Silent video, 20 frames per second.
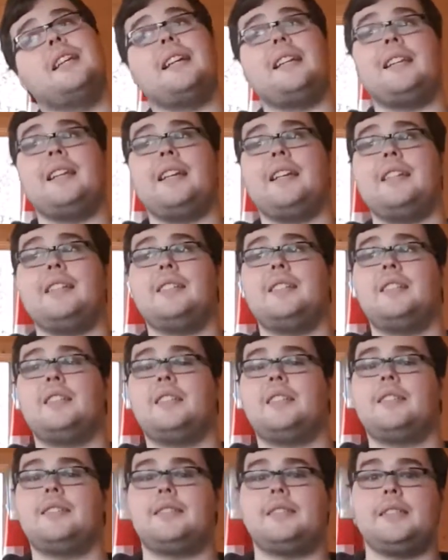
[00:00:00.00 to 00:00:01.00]
in
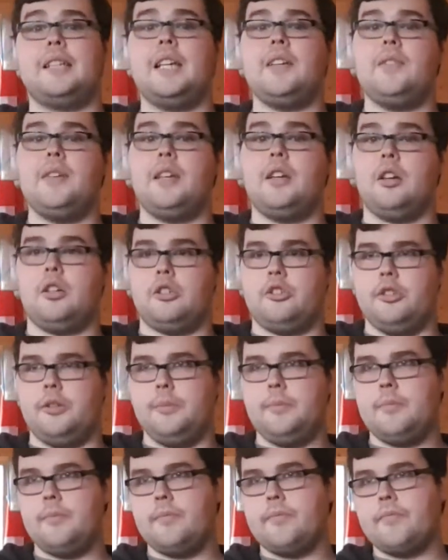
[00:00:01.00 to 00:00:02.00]
his TV
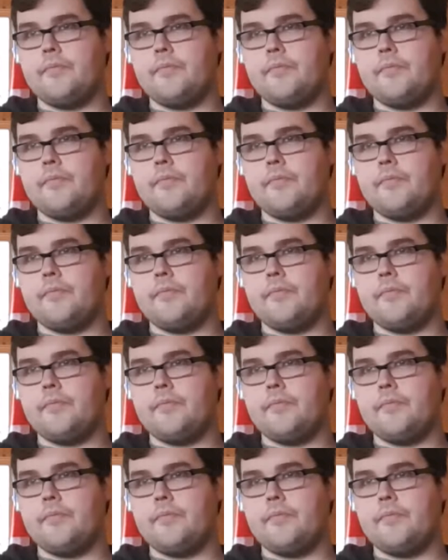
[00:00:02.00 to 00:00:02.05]
costume,